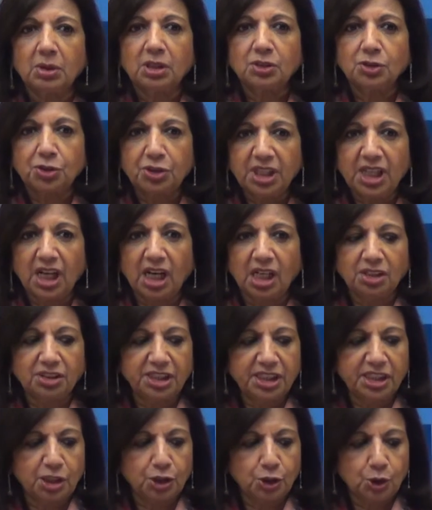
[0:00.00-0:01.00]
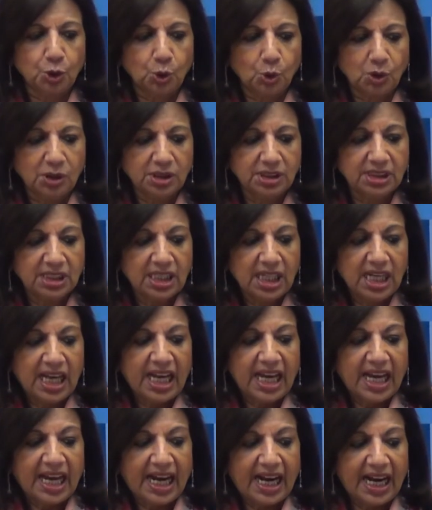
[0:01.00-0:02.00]
300 crores
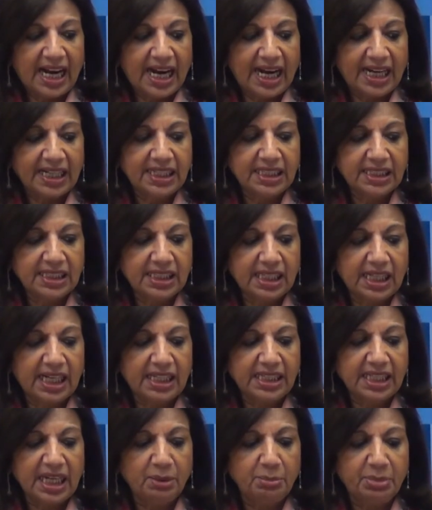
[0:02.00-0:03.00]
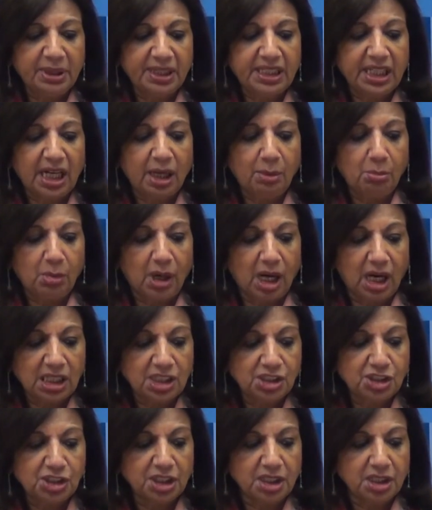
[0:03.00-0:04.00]
and an EBITDA
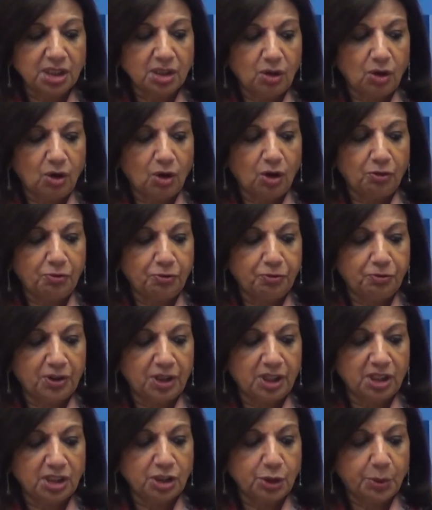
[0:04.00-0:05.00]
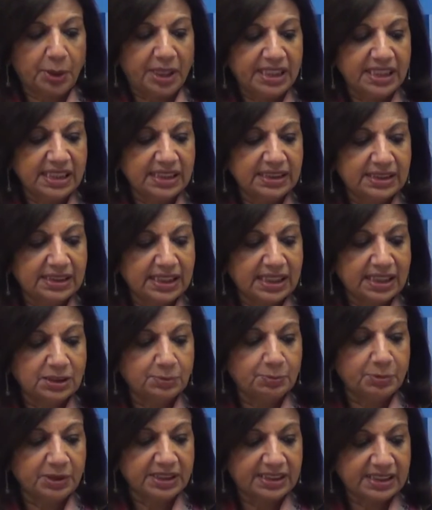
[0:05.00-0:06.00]
margin of
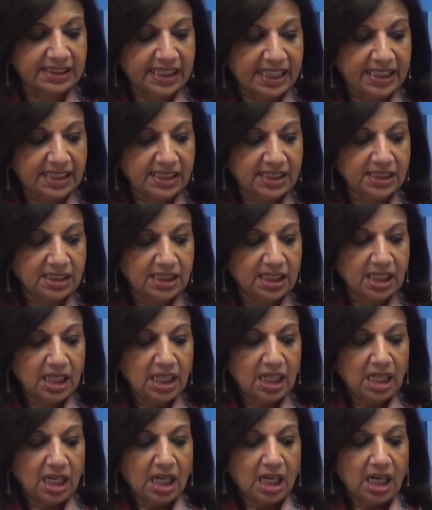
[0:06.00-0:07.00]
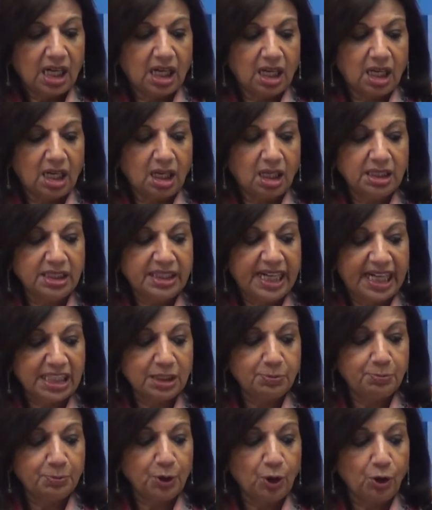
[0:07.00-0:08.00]
26%.
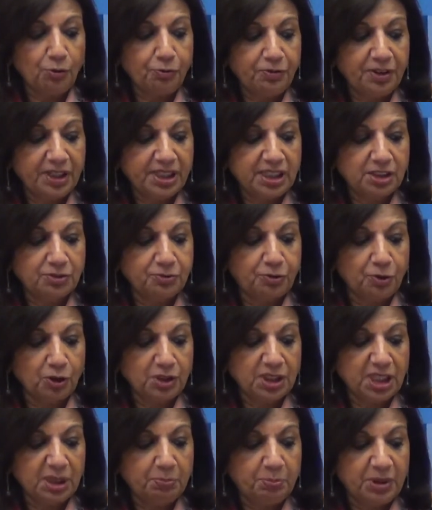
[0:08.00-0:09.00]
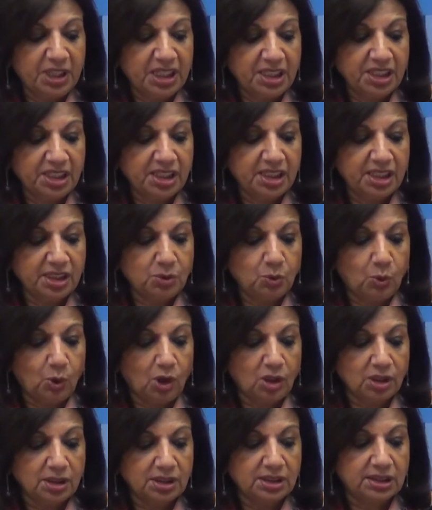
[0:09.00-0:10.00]
Net profit for the period
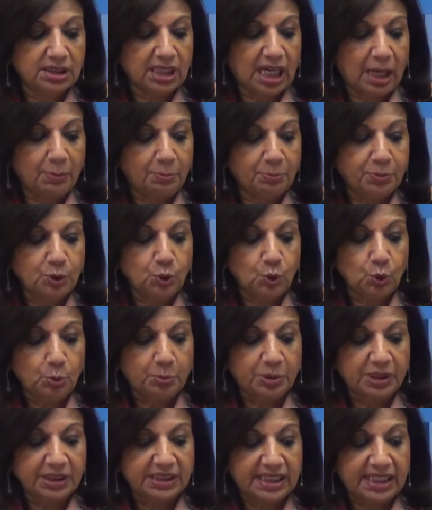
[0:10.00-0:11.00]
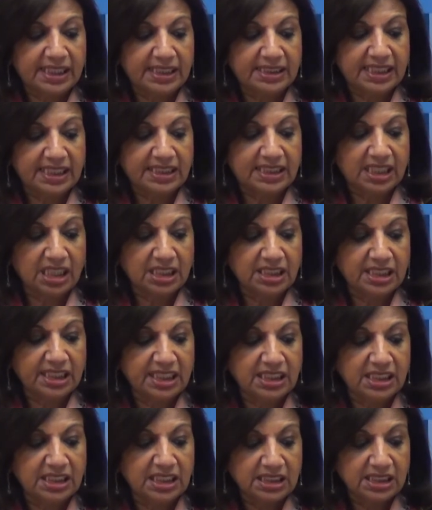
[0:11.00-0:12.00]
was up 2% at
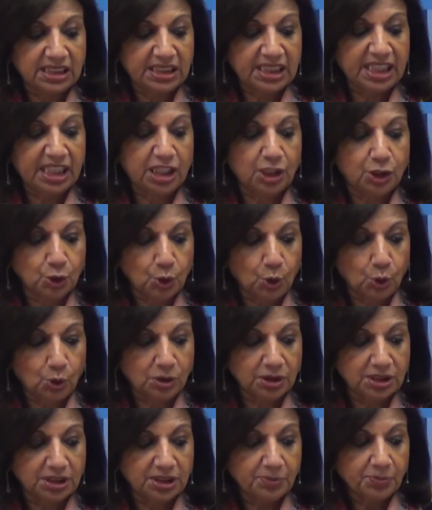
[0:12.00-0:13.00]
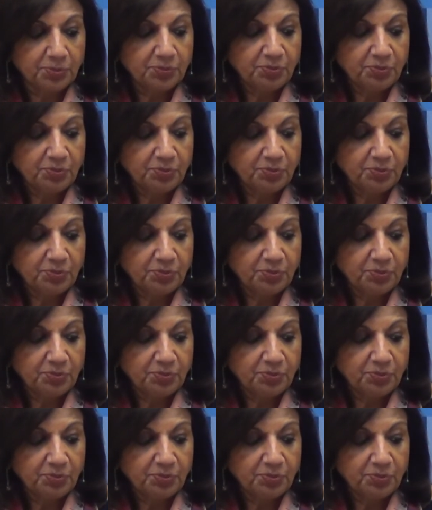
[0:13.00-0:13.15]
130 crores.